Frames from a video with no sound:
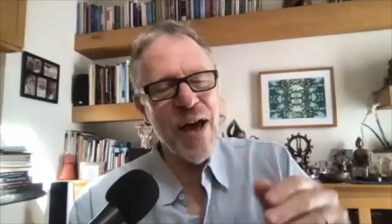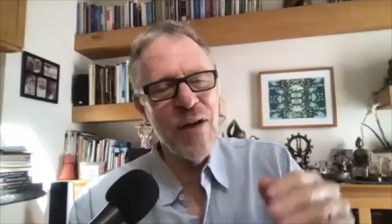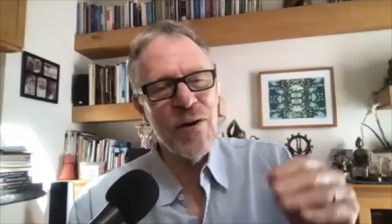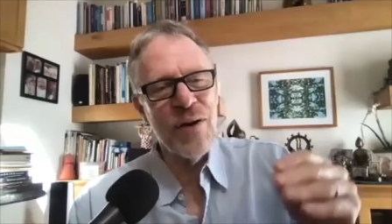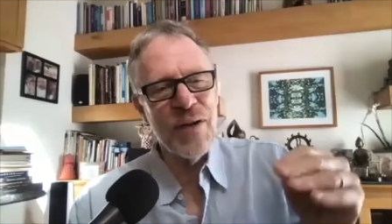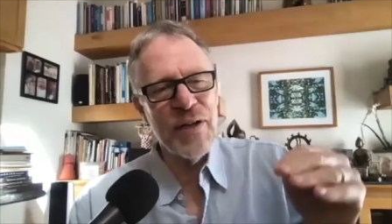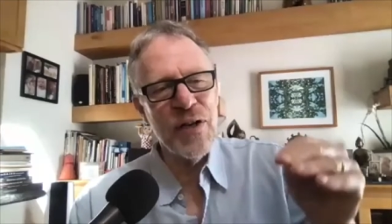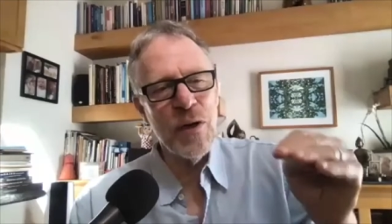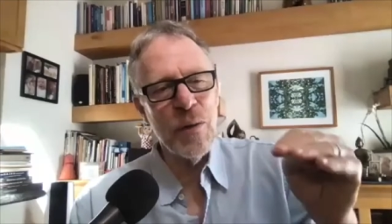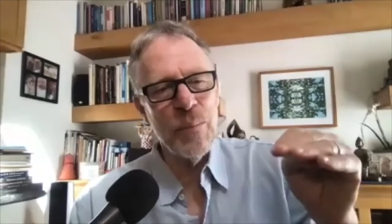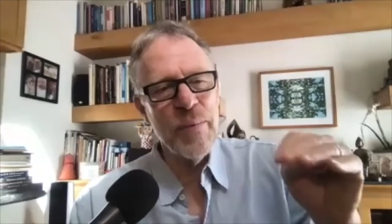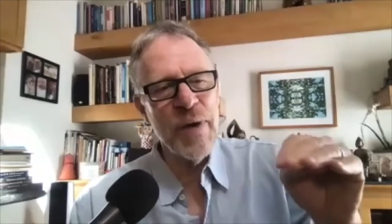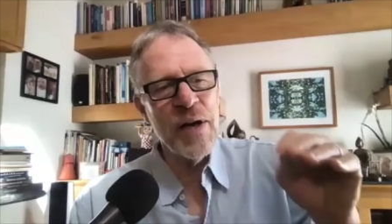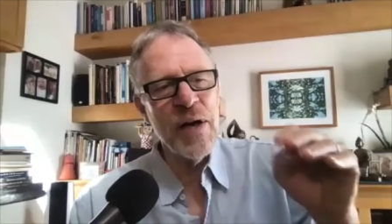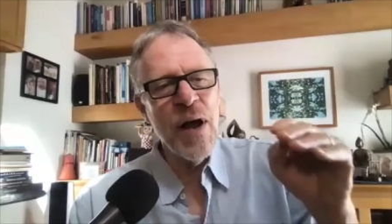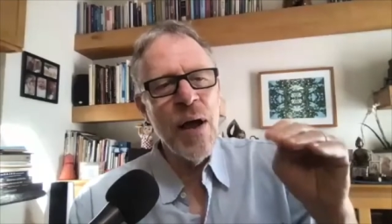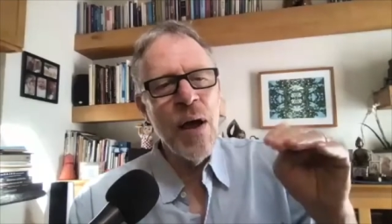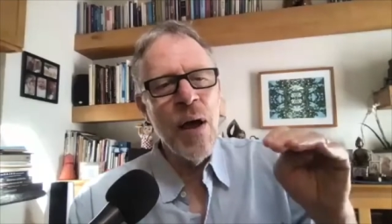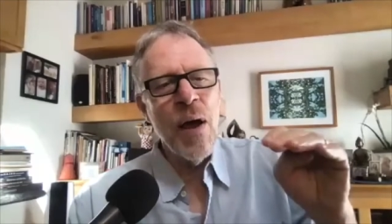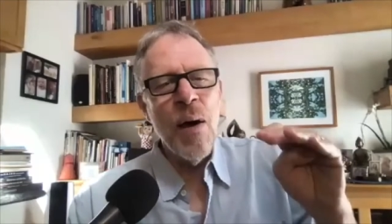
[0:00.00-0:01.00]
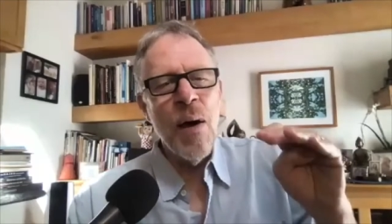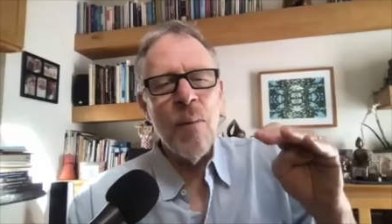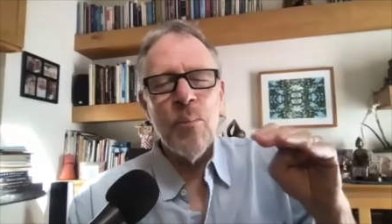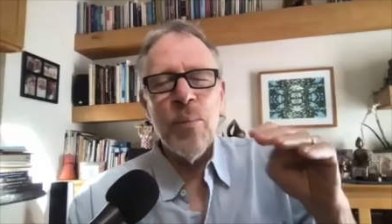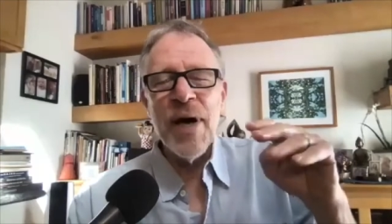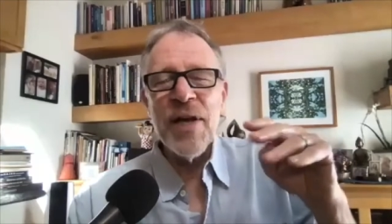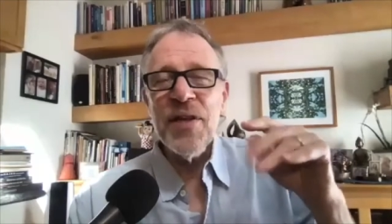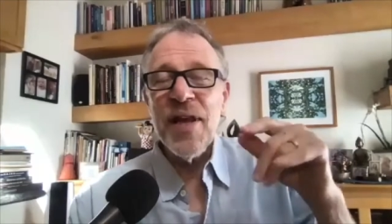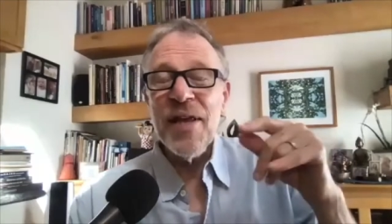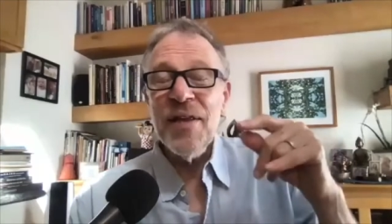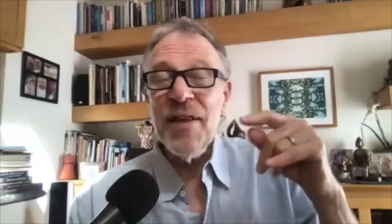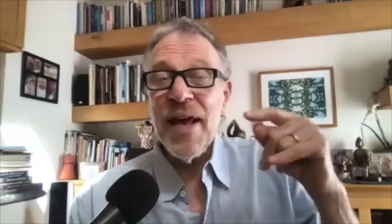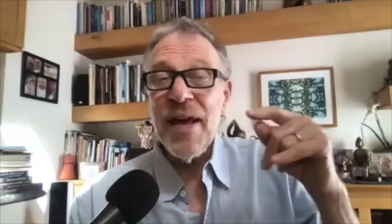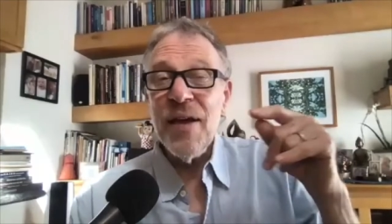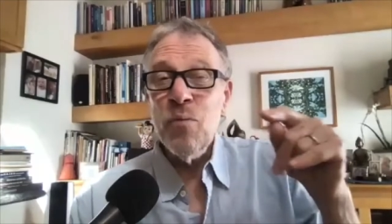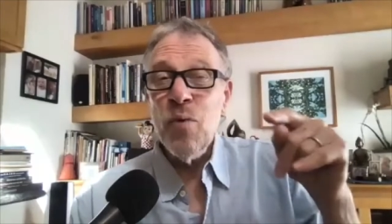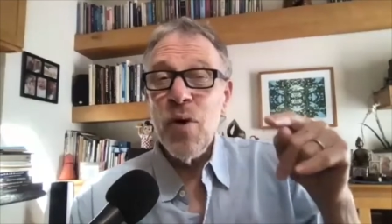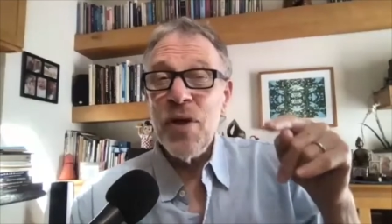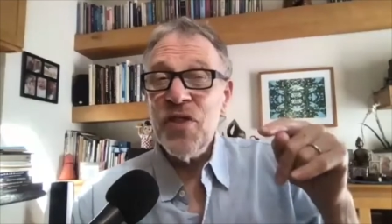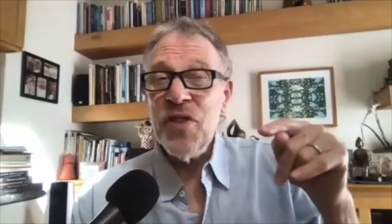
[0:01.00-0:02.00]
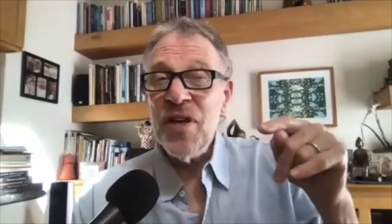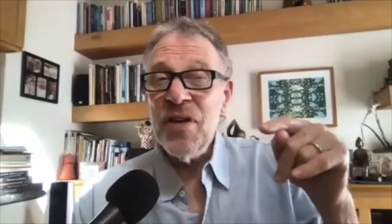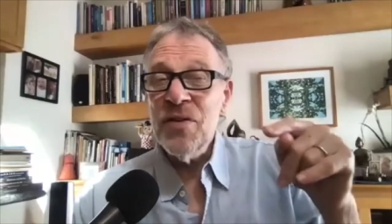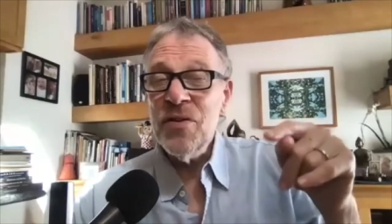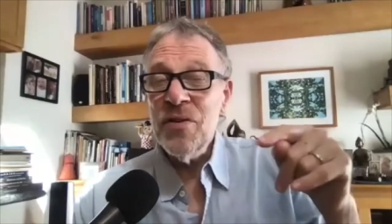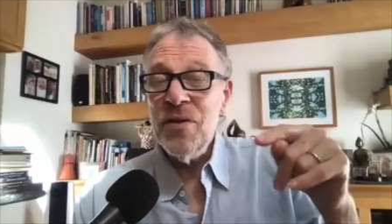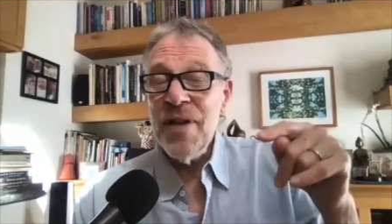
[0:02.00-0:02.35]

a little bit but what the